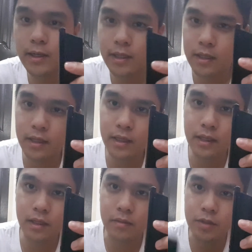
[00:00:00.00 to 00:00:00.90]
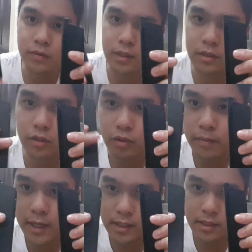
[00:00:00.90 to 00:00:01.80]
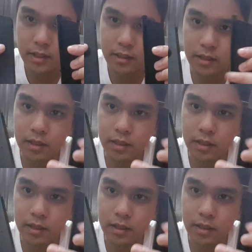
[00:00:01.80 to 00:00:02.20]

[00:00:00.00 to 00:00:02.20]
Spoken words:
it comes with two magazines.